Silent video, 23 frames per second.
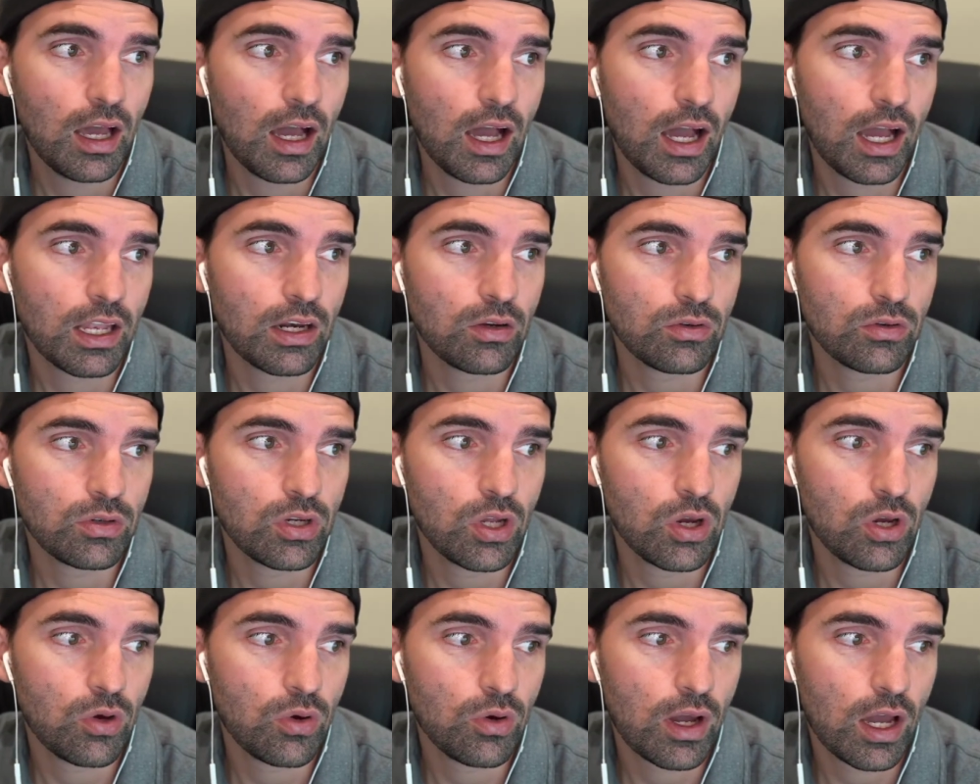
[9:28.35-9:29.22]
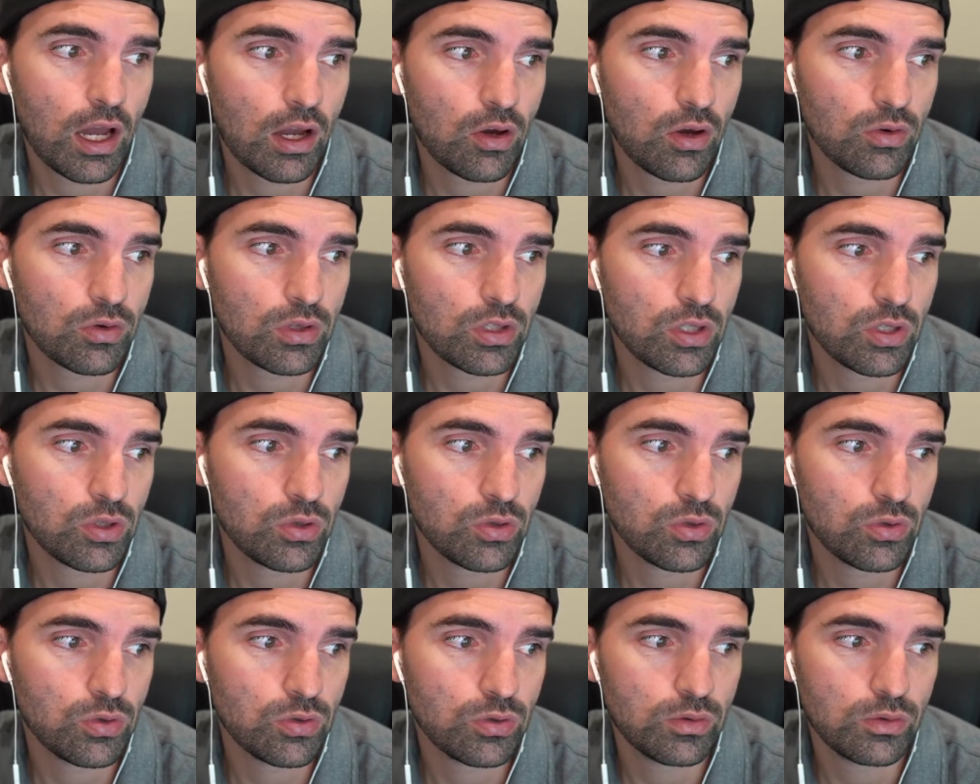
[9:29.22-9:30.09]
I don't know
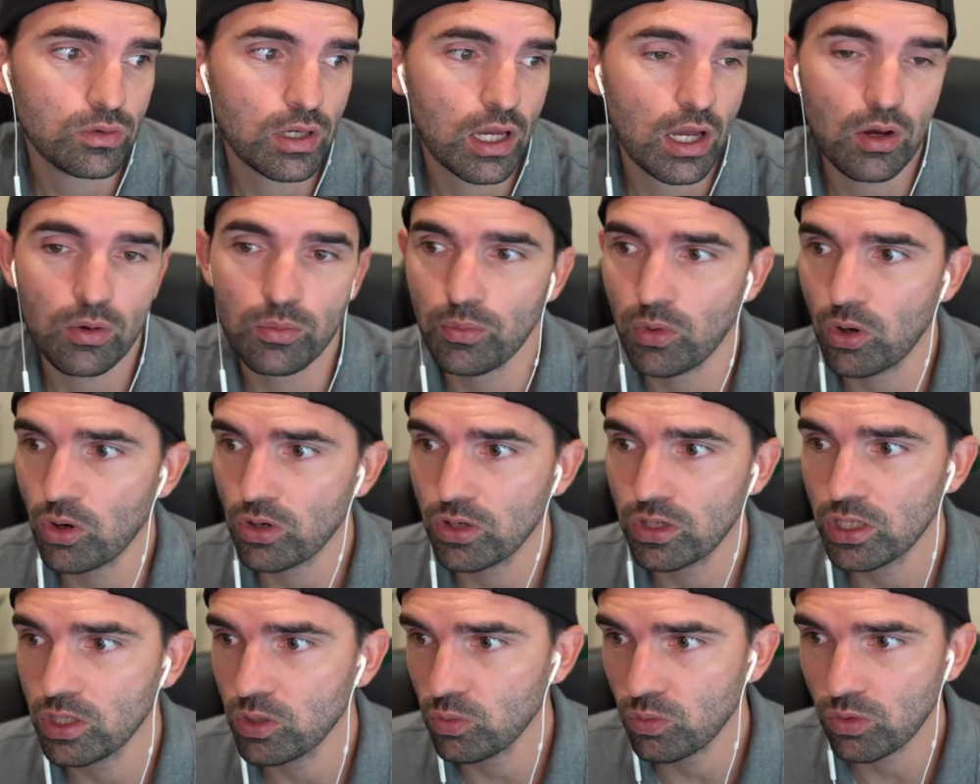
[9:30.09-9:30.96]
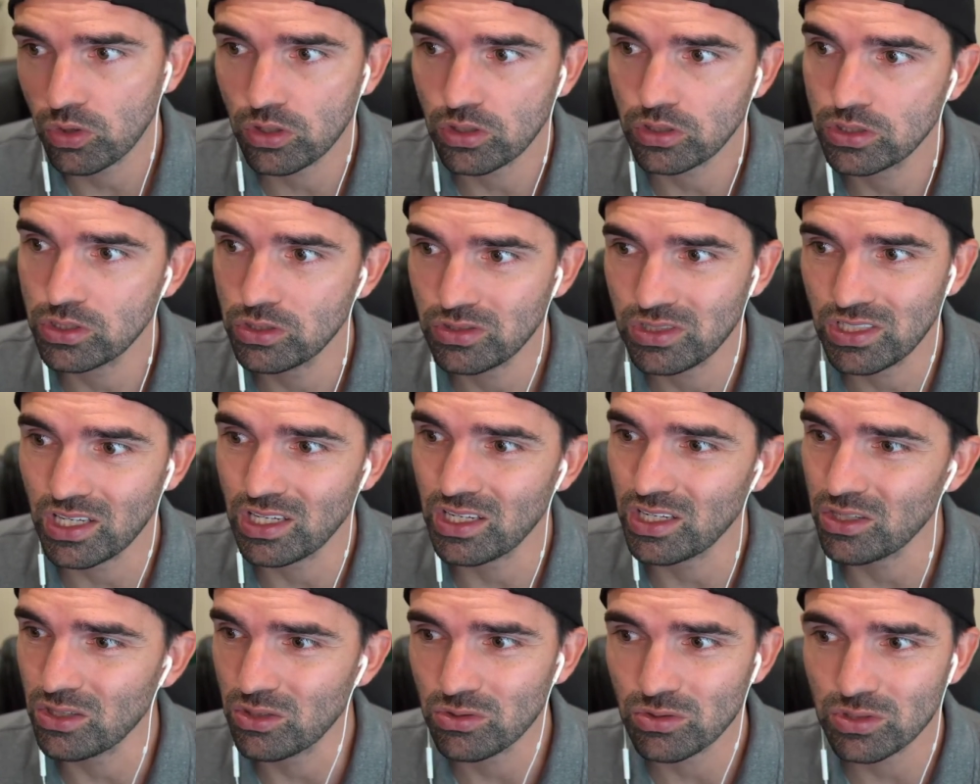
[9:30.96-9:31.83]
how marketing works, you send
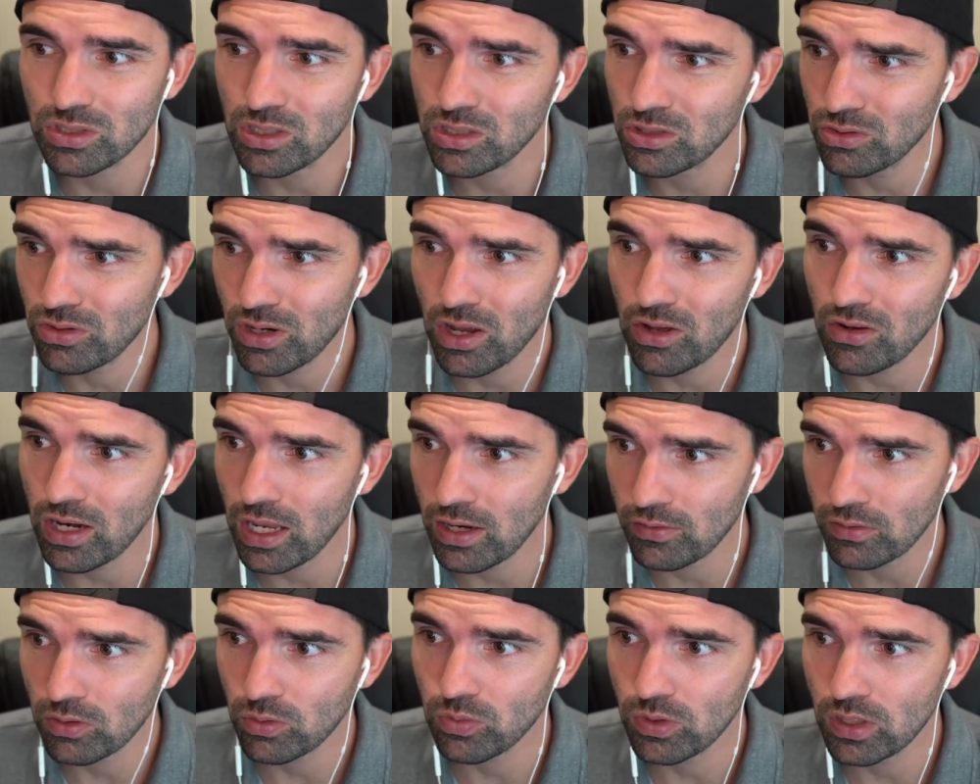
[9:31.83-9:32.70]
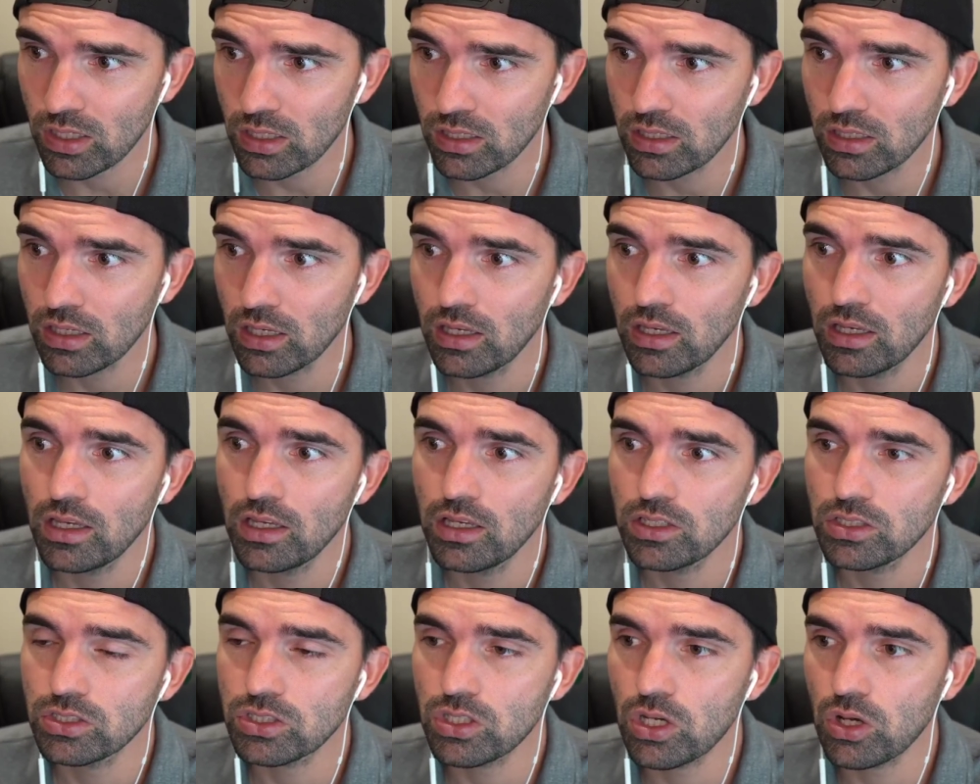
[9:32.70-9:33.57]
a newsletter out every week.
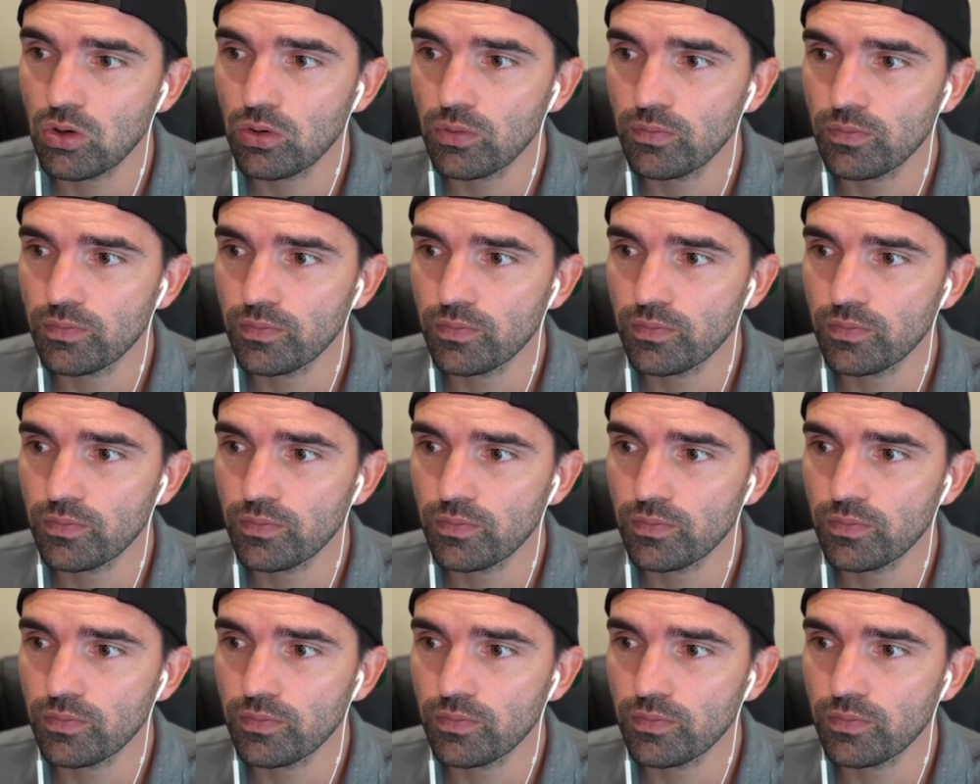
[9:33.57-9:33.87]
So